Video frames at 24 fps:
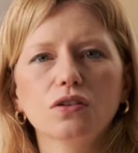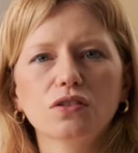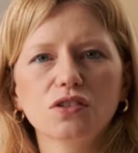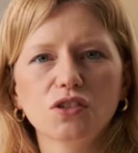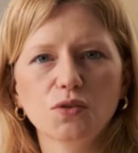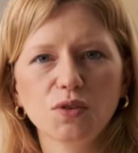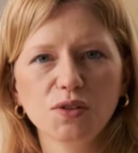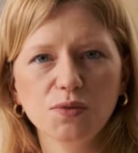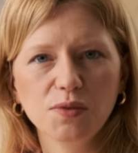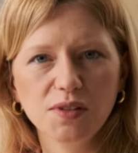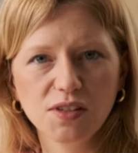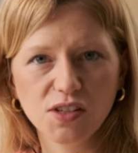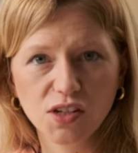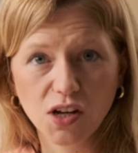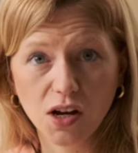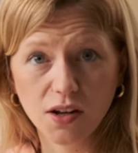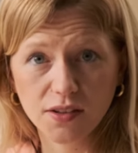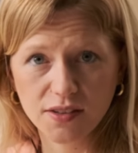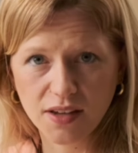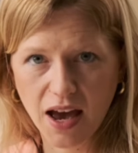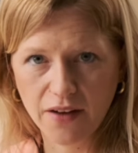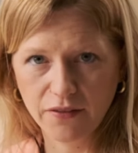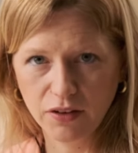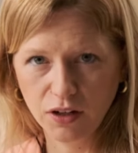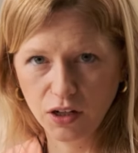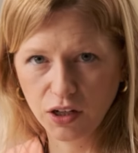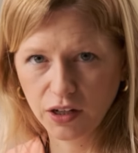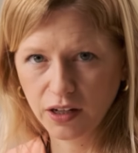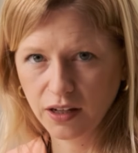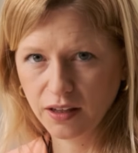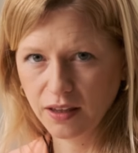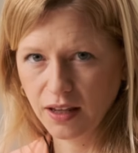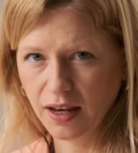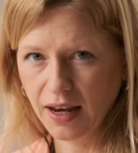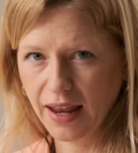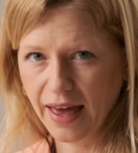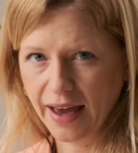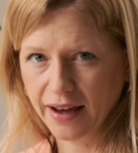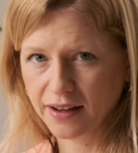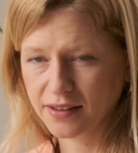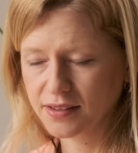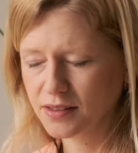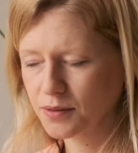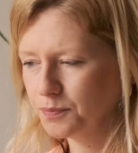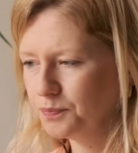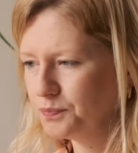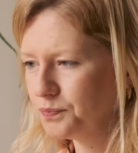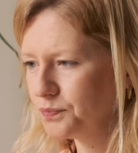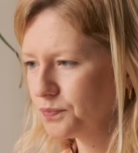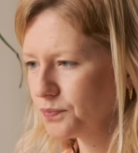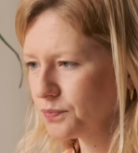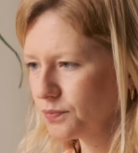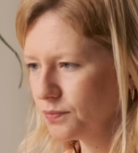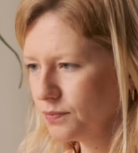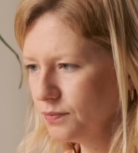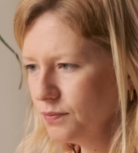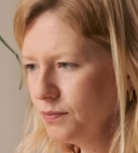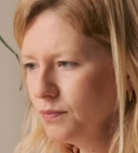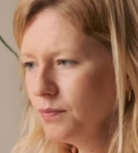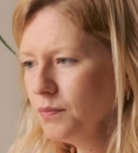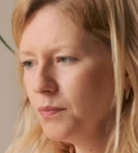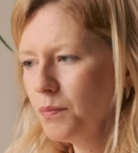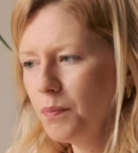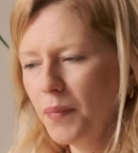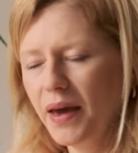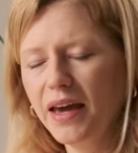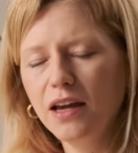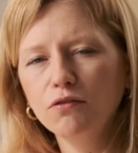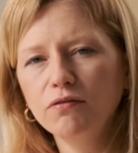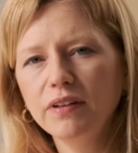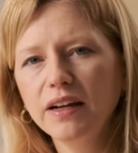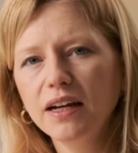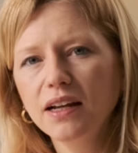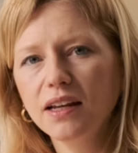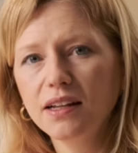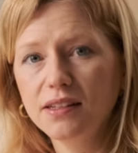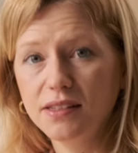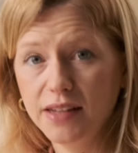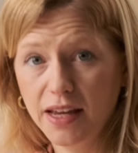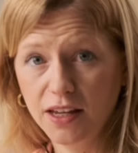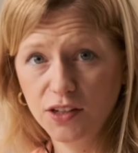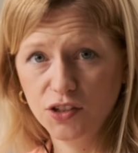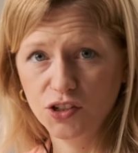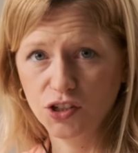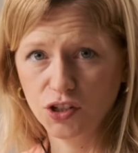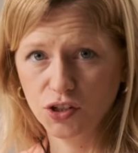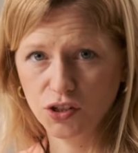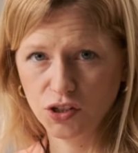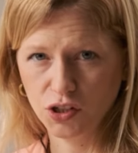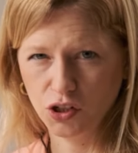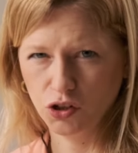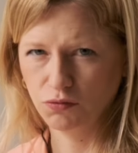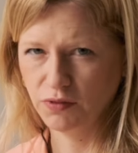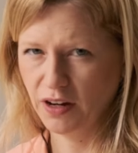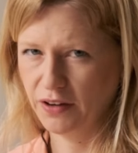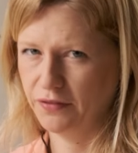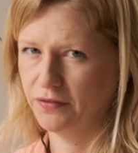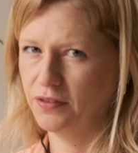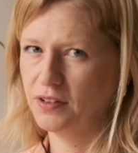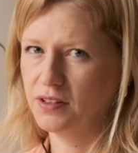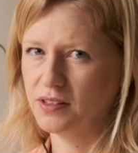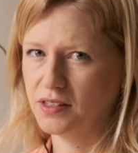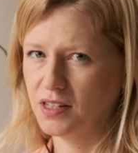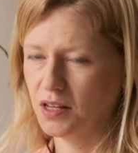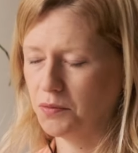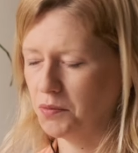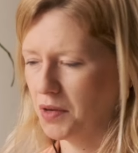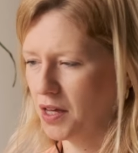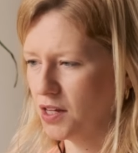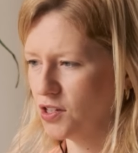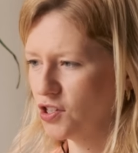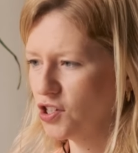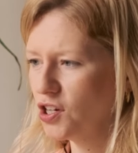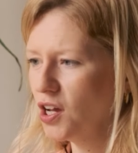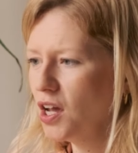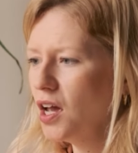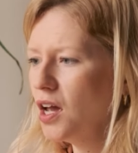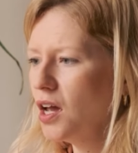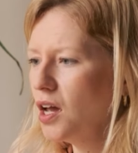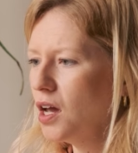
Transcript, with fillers: so as we start to have a look at the legs, Pay real attention to your reference image.